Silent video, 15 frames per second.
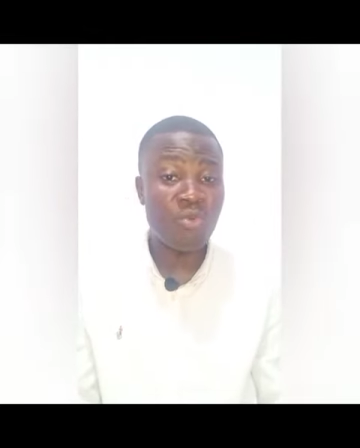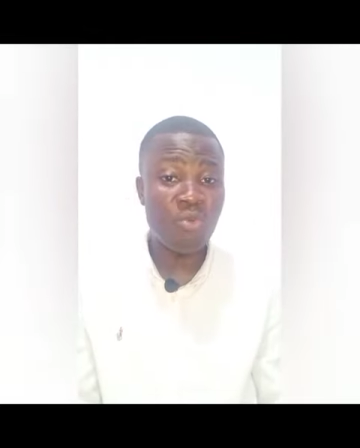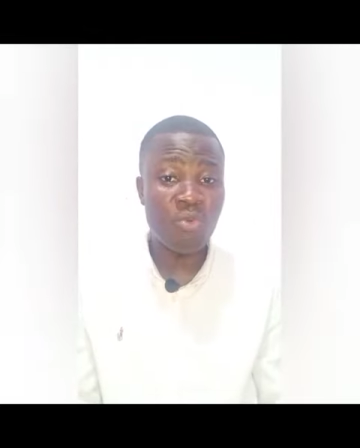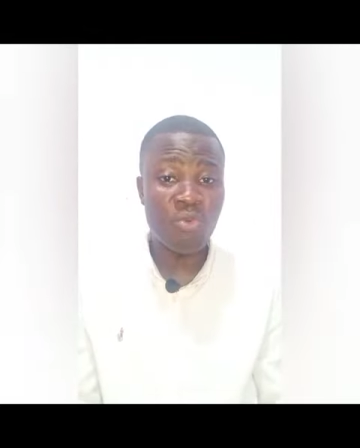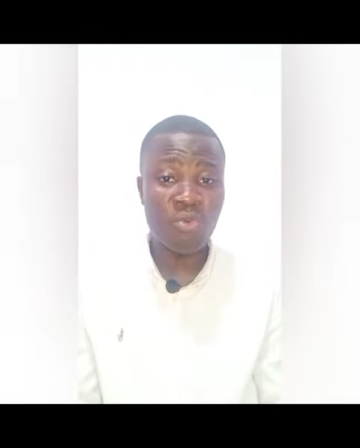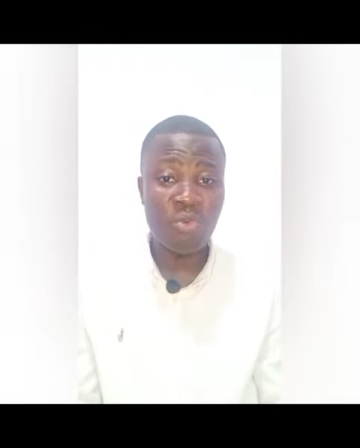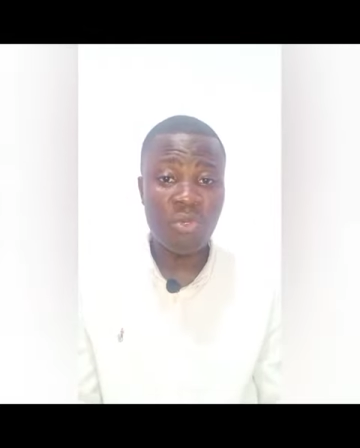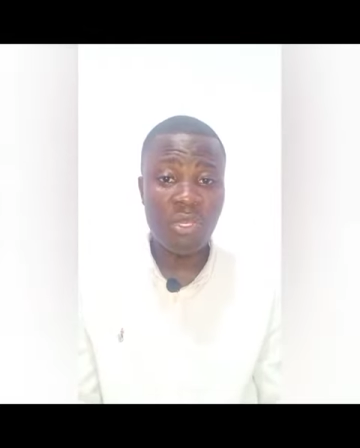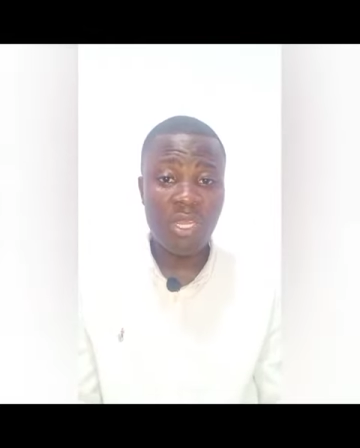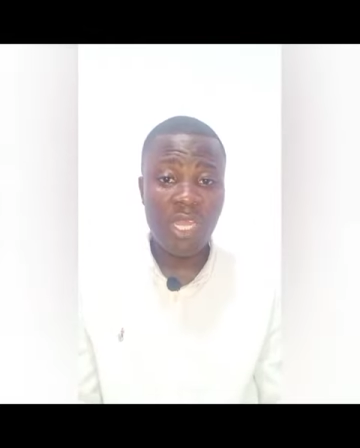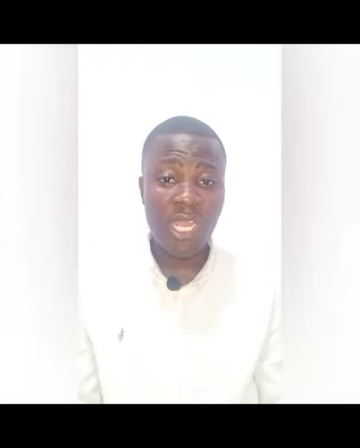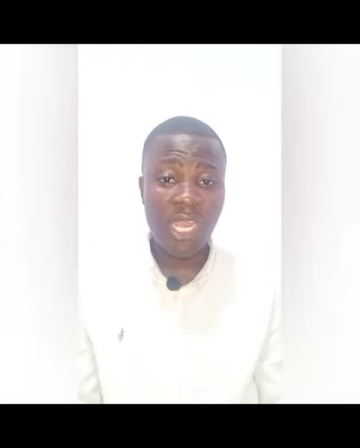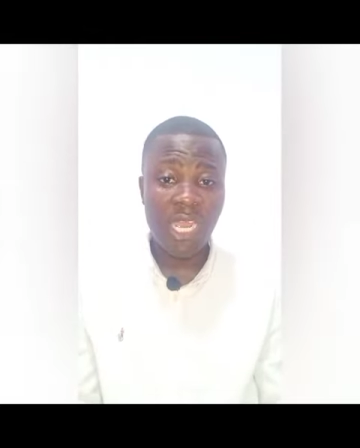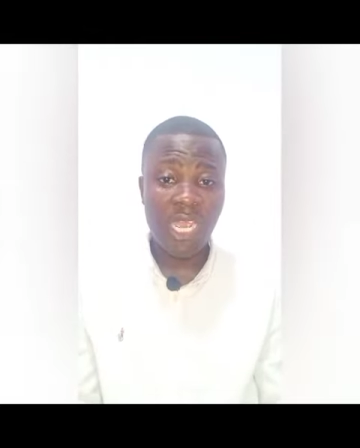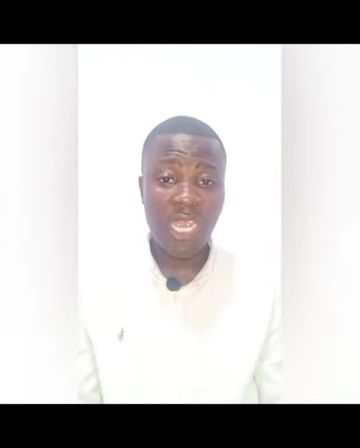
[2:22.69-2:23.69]
Who
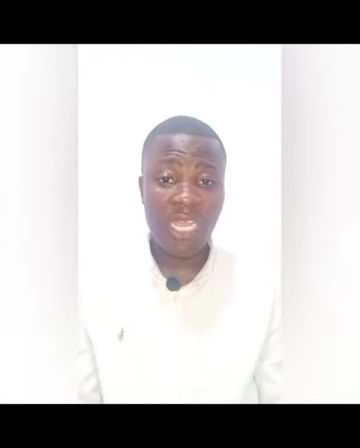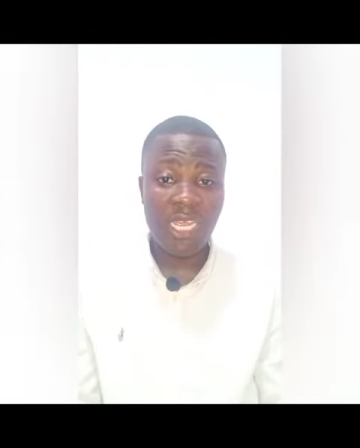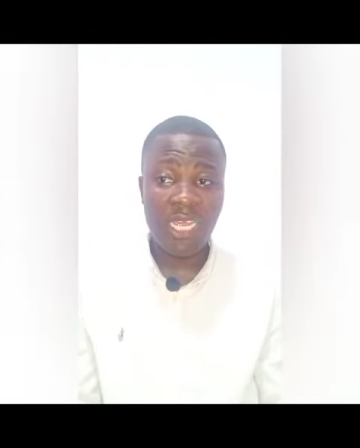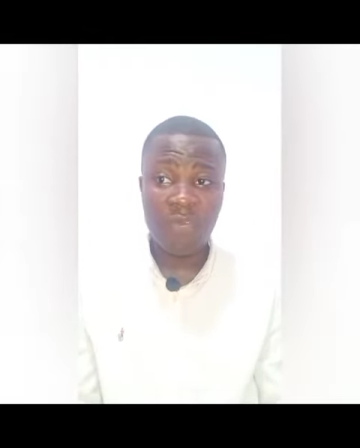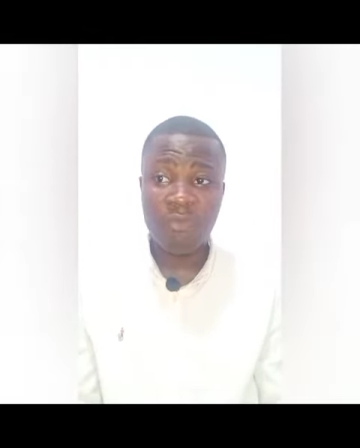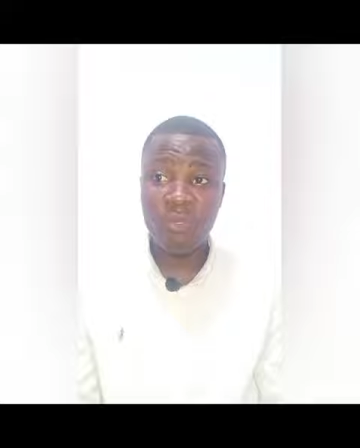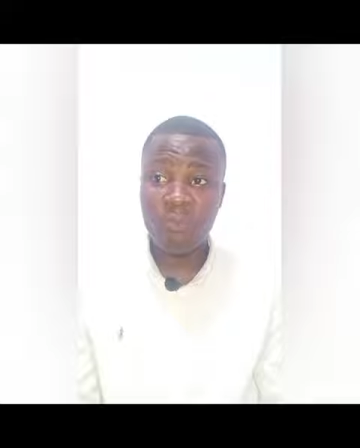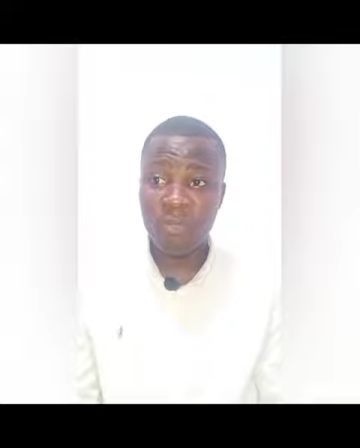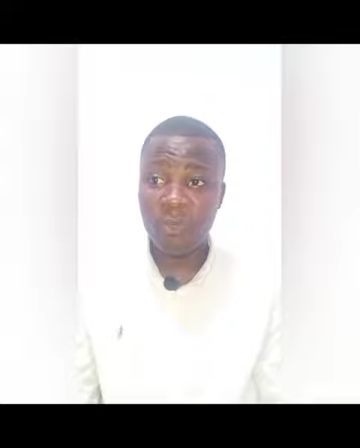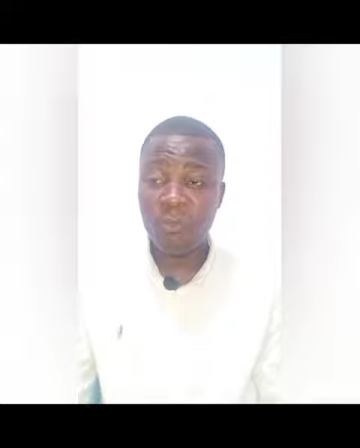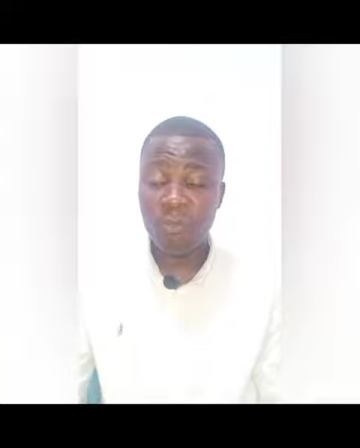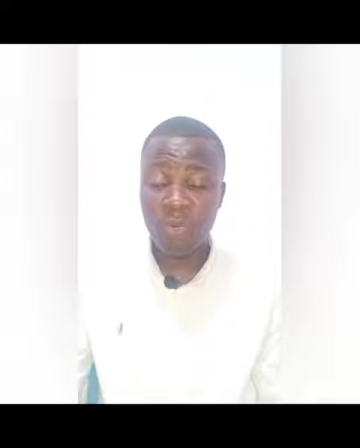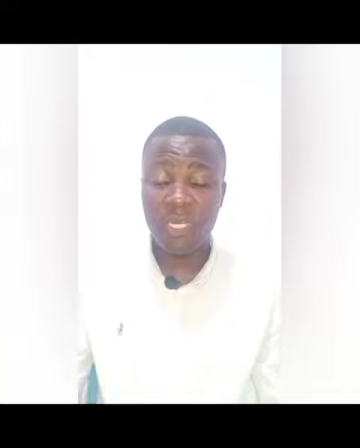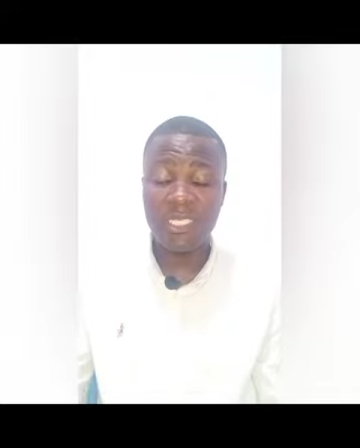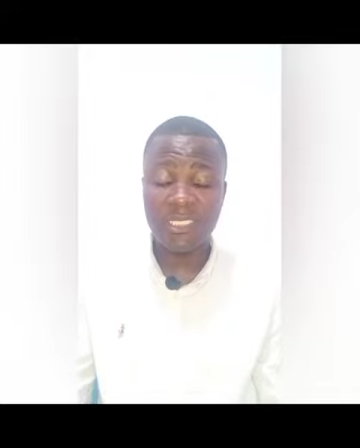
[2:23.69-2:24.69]
can we
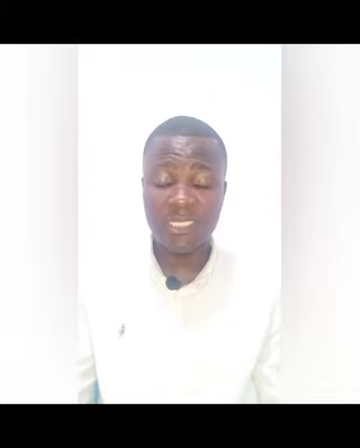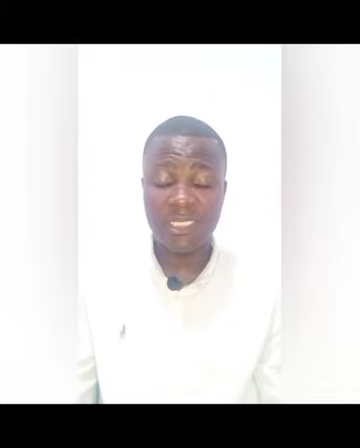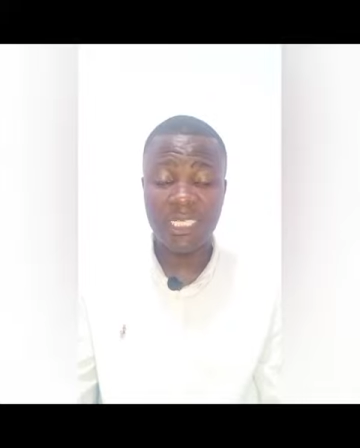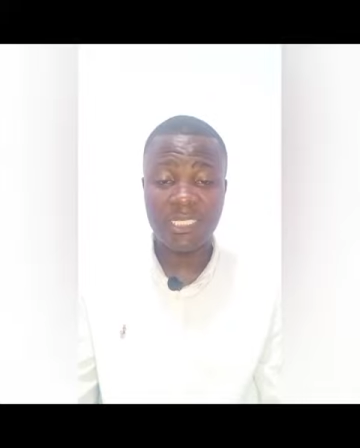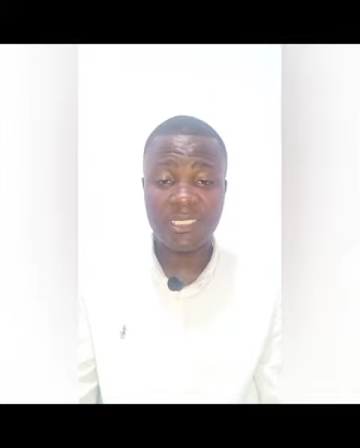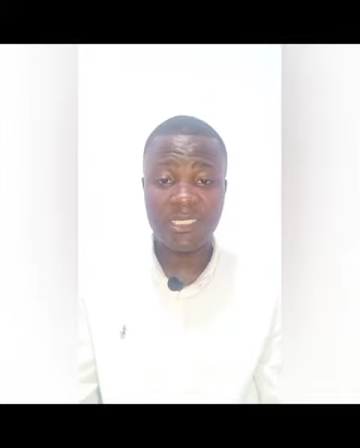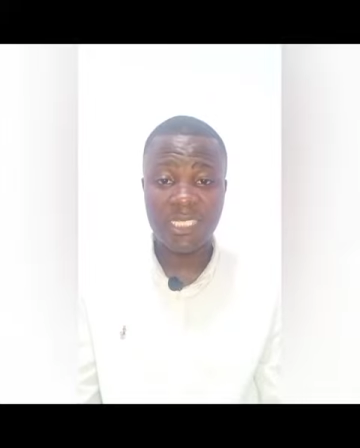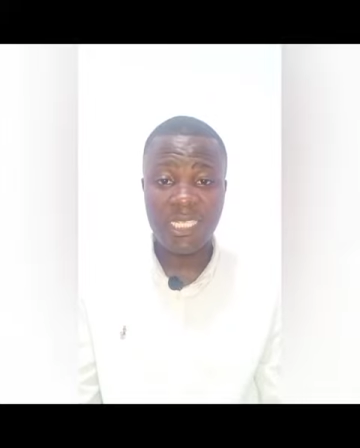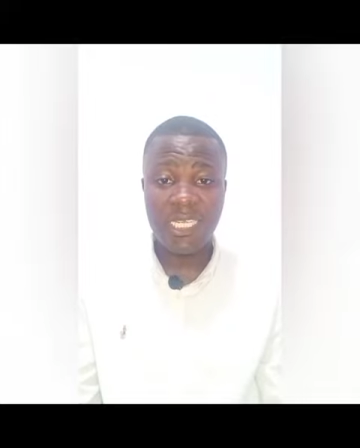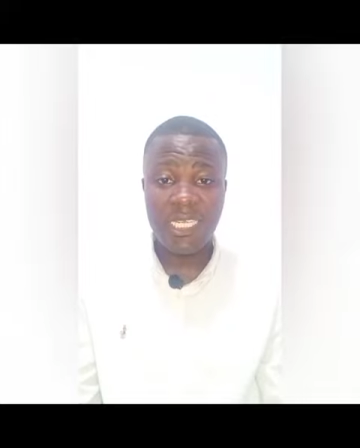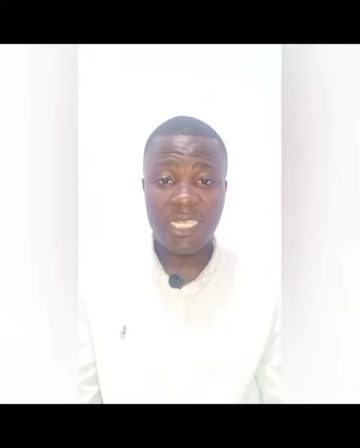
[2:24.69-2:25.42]
pinpoint that